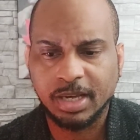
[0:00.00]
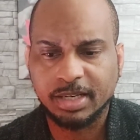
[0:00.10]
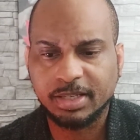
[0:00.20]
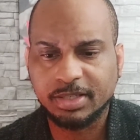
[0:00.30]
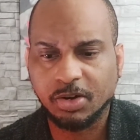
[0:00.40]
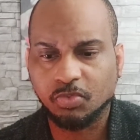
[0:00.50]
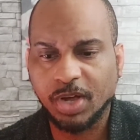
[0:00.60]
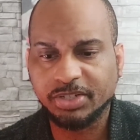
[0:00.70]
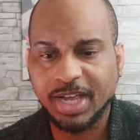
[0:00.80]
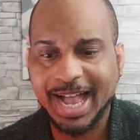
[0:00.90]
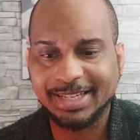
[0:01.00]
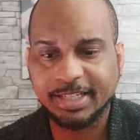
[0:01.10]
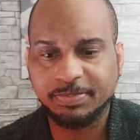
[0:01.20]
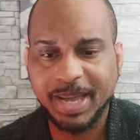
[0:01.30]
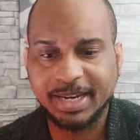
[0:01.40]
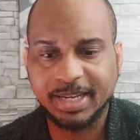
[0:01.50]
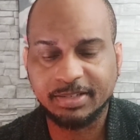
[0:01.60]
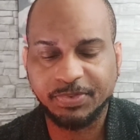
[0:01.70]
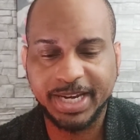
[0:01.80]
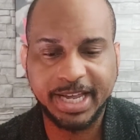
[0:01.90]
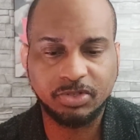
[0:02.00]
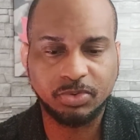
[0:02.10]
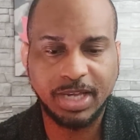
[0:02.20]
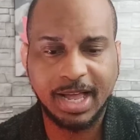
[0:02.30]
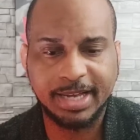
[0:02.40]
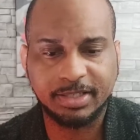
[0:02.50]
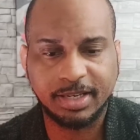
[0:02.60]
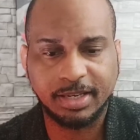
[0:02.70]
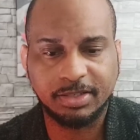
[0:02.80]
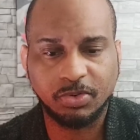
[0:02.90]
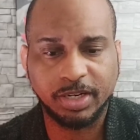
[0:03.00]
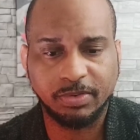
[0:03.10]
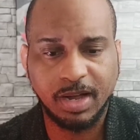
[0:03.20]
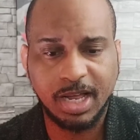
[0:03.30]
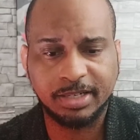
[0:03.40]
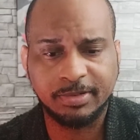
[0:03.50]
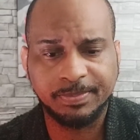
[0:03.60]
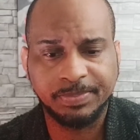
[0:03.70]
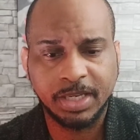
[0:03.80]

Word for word: It says here Russia has expanded its financial ties to, to Iran